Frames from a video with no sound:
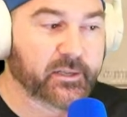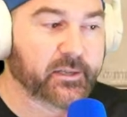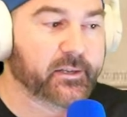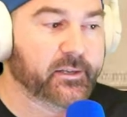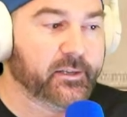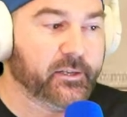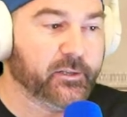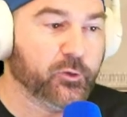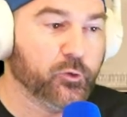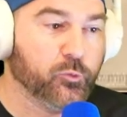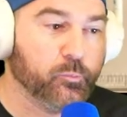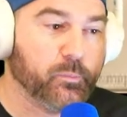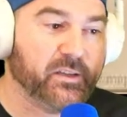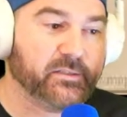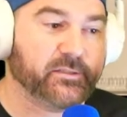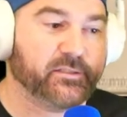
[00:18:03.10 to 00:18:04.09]
and you
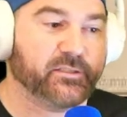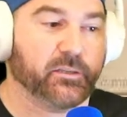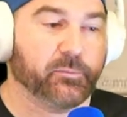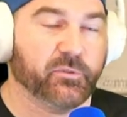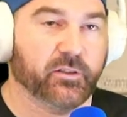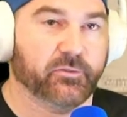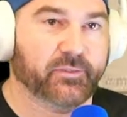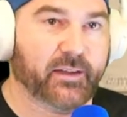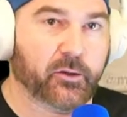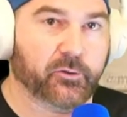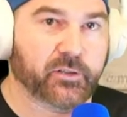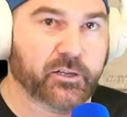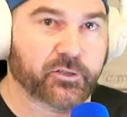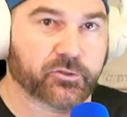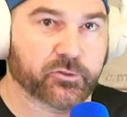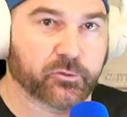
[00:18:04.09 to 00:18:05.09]
missed some of the
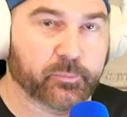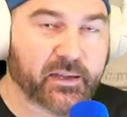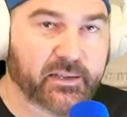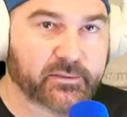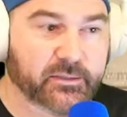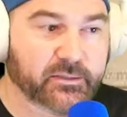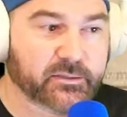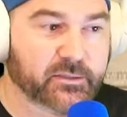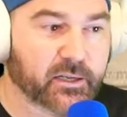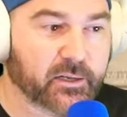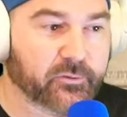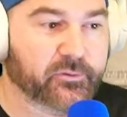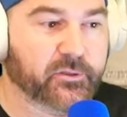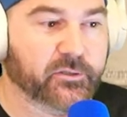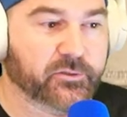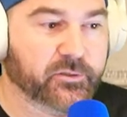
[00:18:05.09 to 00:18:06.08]
foundational basic stuff,
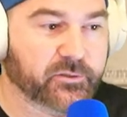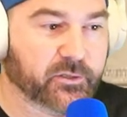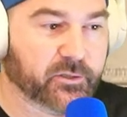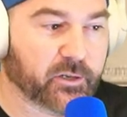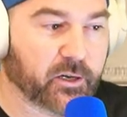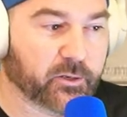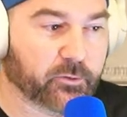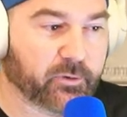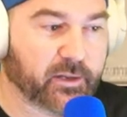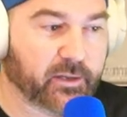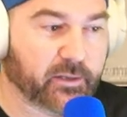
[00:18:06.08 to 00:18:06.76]
this is a great